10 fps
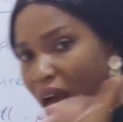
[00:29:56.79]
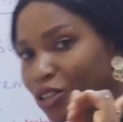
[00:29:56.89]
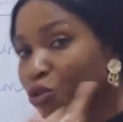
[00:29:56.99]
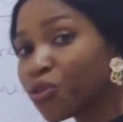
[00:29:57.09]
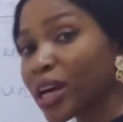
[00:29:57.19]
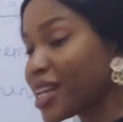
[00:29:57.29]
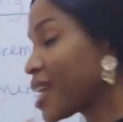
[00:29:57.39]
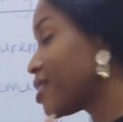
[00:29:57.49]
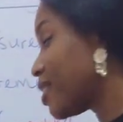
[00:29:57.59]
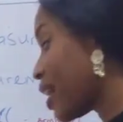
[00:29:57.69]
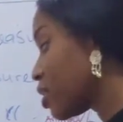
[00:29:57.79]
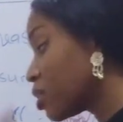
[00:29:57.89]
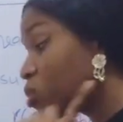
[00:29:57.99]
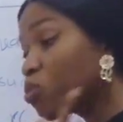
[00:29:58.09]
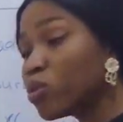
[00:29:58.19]
and don't forget I said
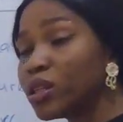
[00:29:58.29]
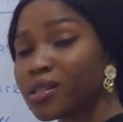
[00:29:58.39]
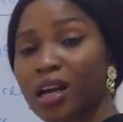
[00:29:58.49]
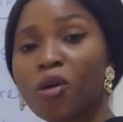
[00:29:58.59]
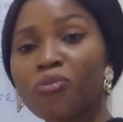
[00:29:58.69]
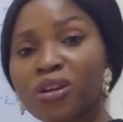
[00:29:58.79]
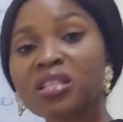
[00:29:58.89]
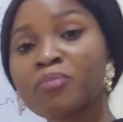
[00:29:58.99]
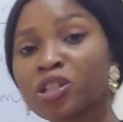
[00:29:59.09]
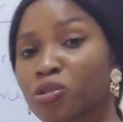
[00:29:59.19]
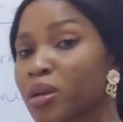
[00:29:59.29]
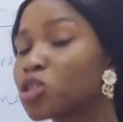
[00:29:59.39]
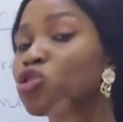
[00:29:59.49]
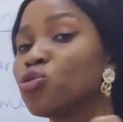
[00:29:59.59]
the circumference measurements,